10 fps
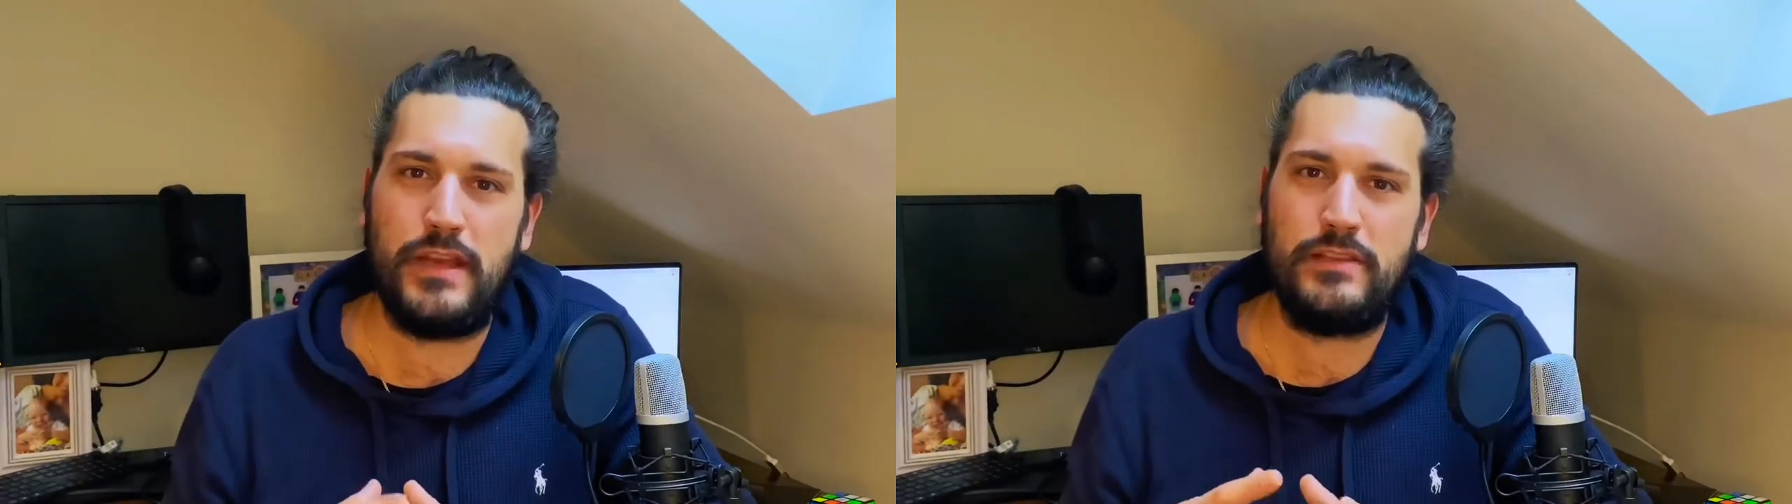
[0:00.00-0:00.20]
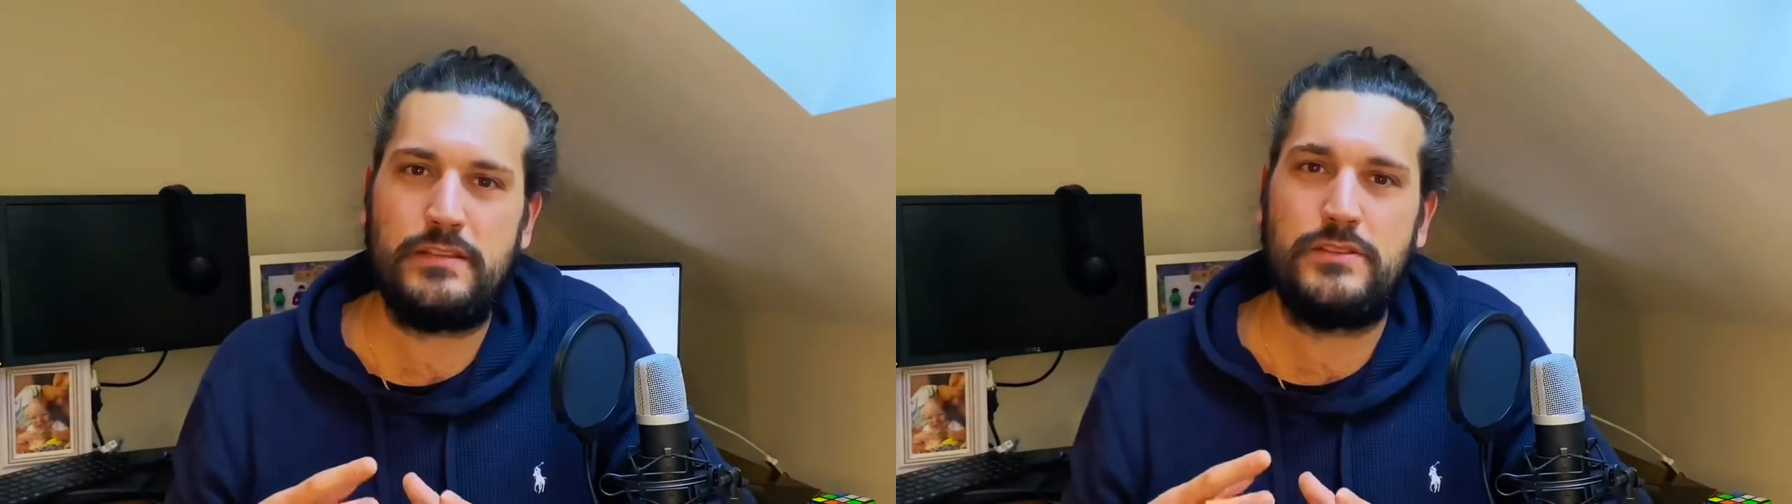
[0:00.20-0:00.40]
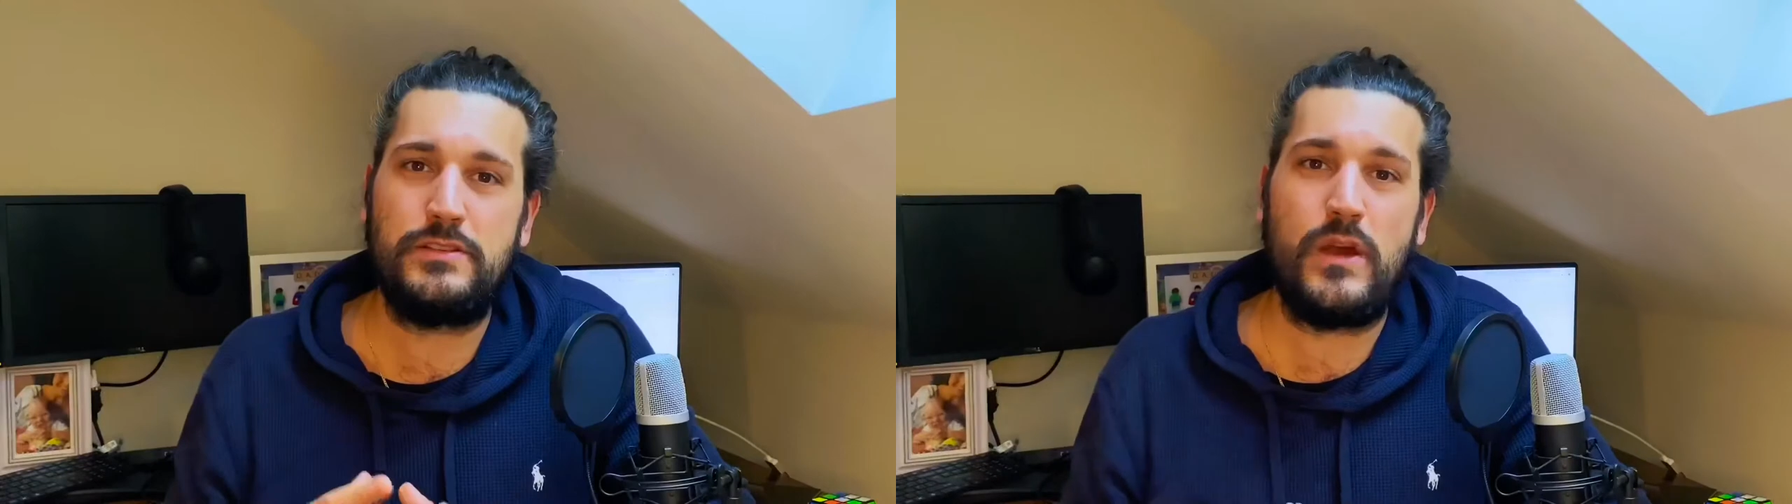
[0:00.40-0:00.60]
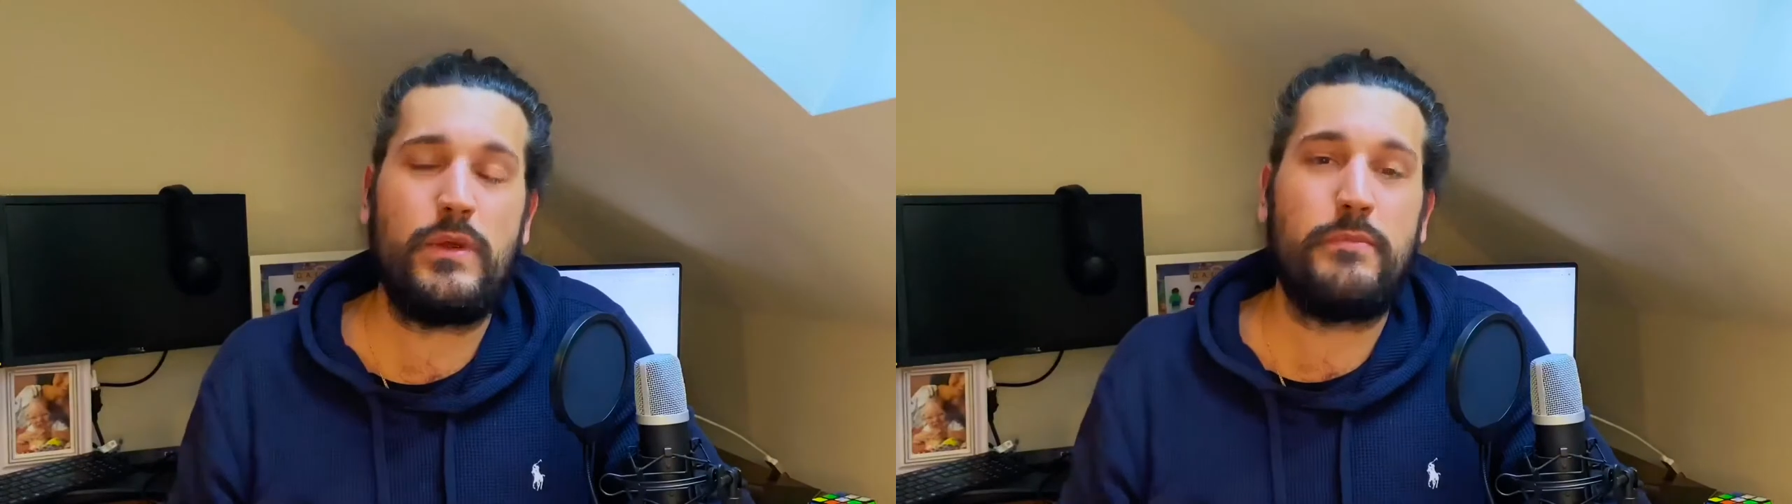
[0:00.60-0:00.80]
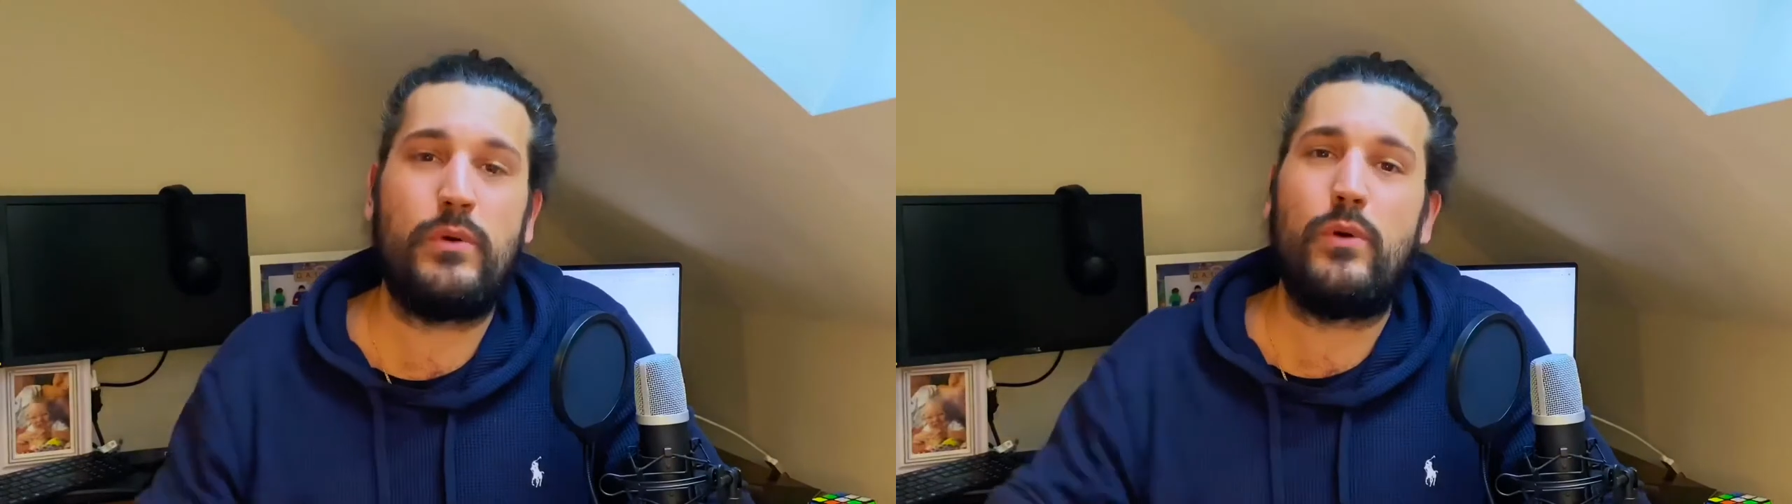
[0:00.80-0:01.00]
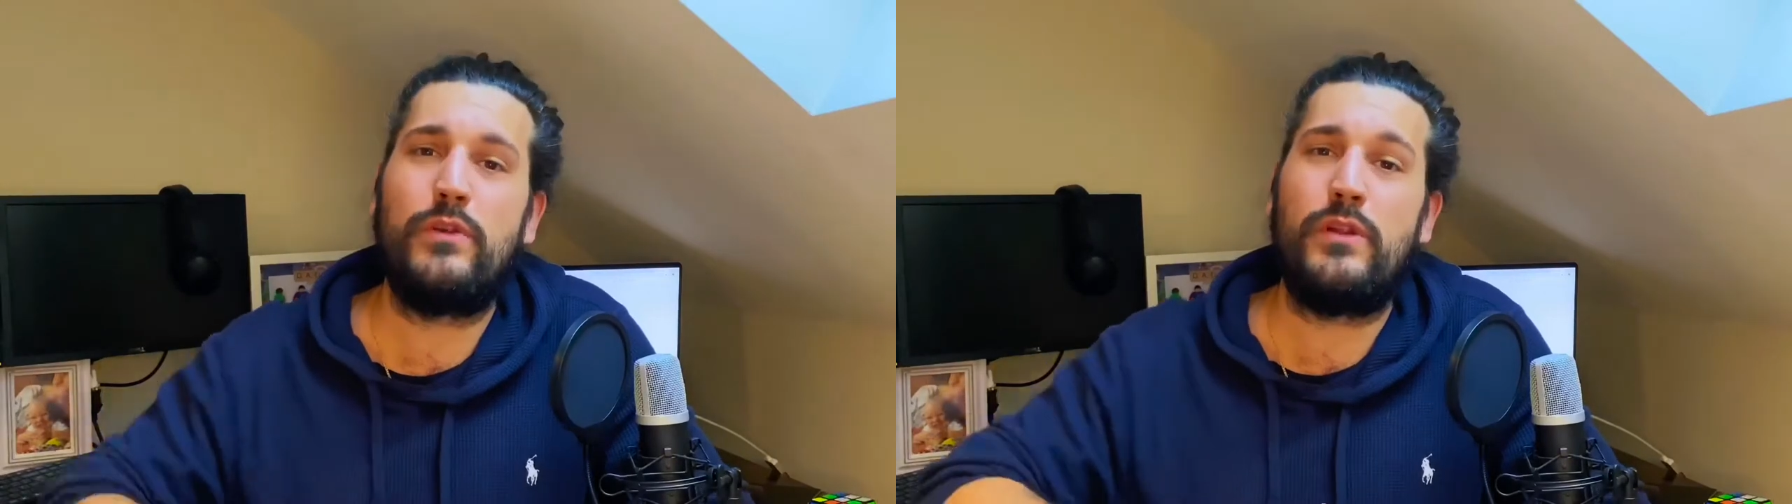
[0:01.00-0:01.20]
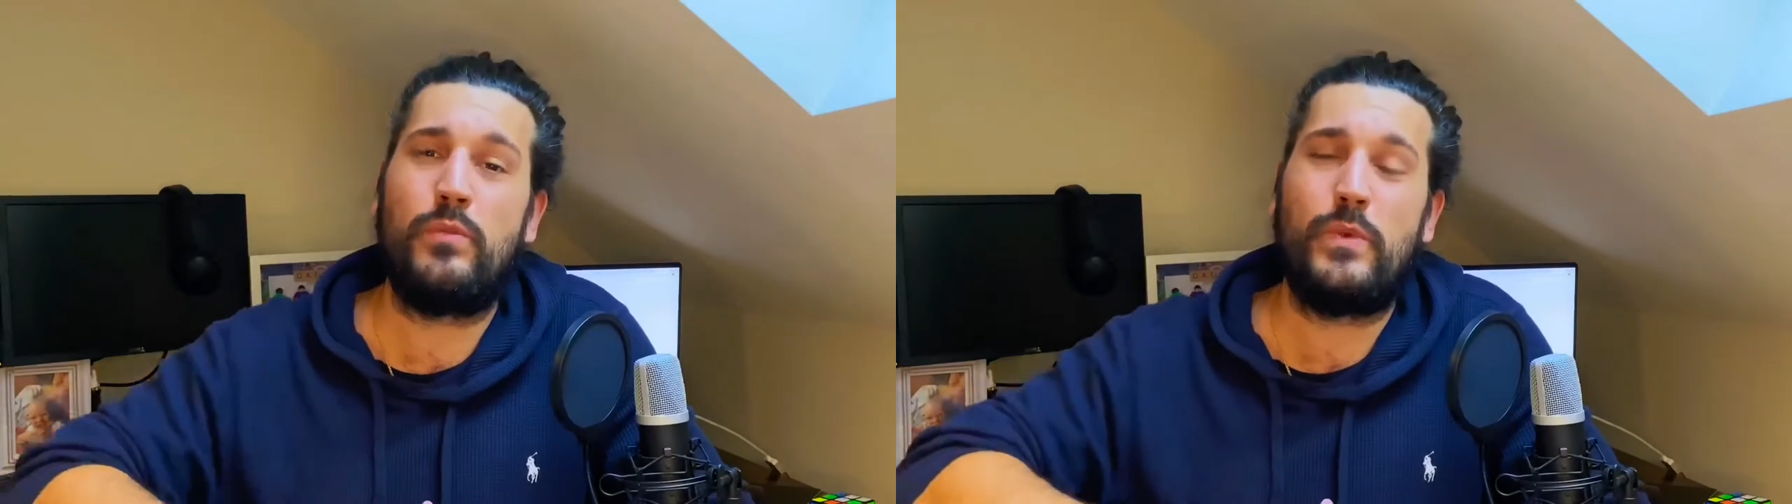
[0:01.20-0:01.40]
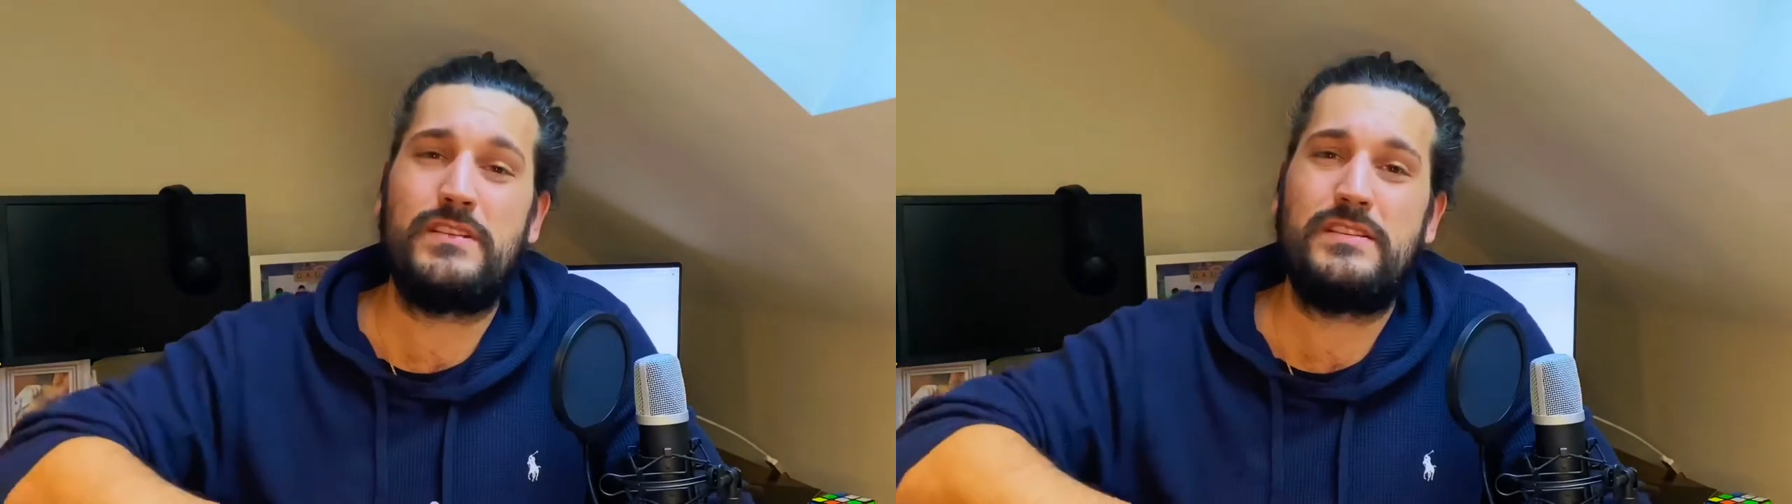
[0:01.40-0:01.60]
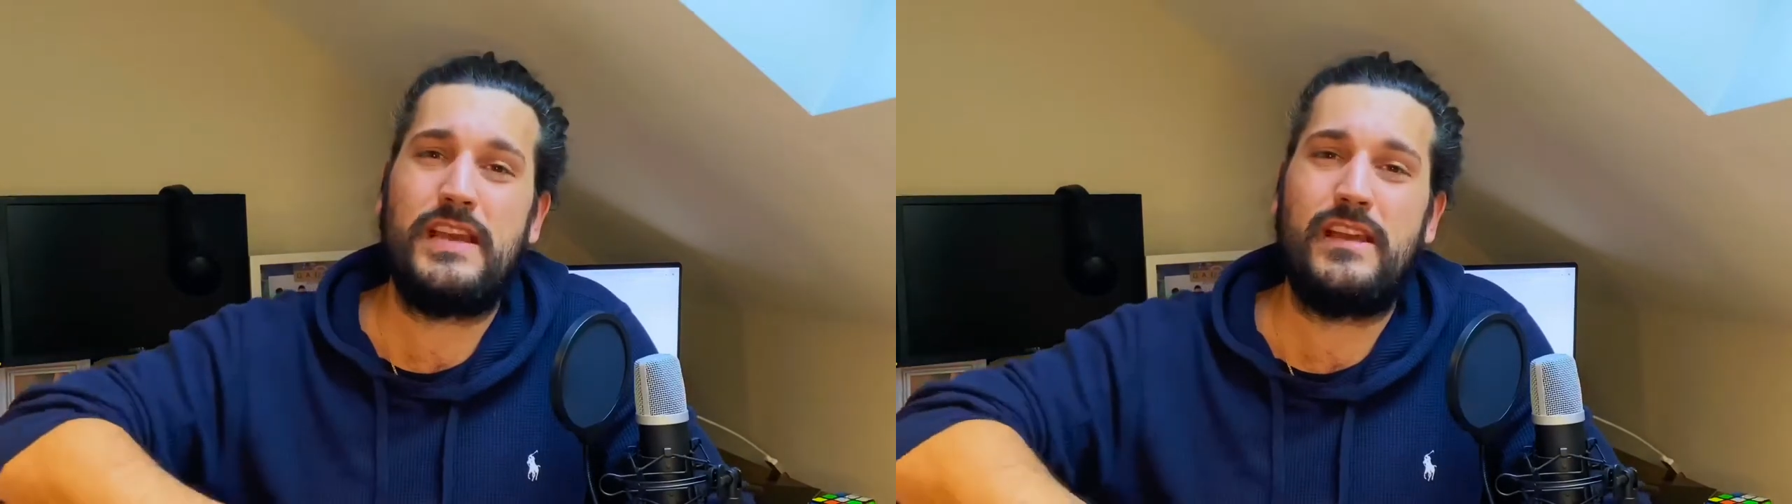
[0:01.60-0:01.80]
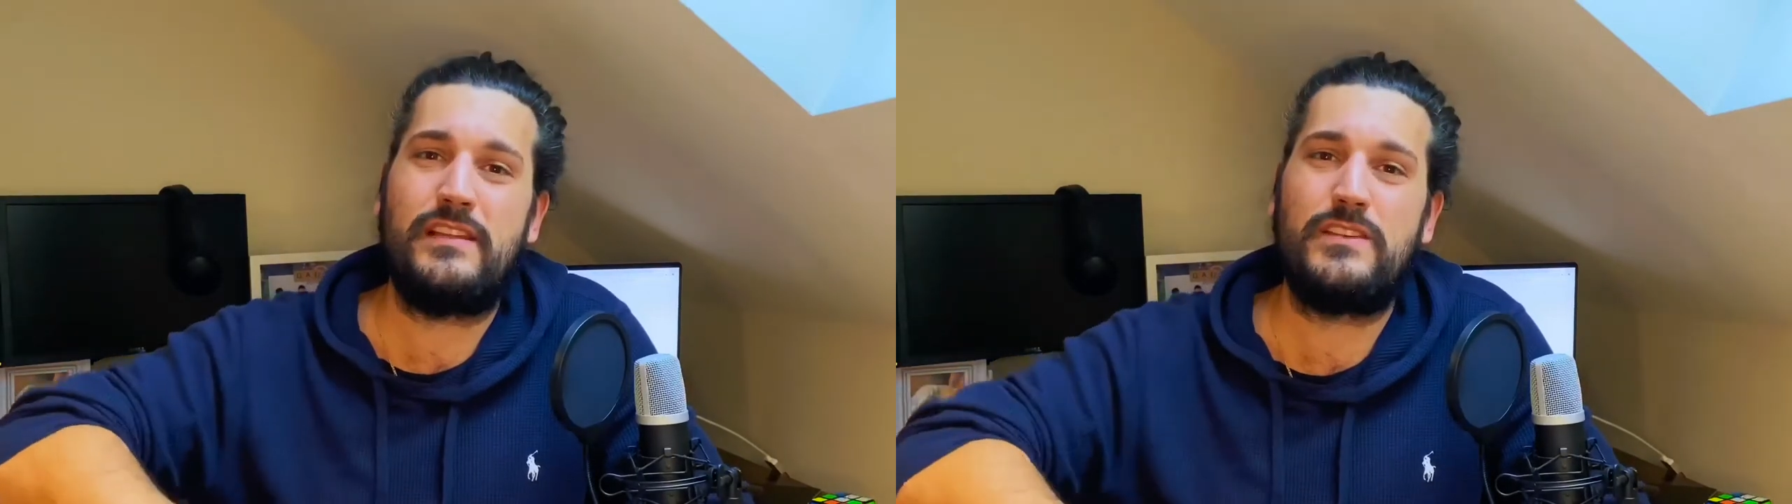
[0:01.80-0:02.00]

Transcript: Now this is so important and we're seeing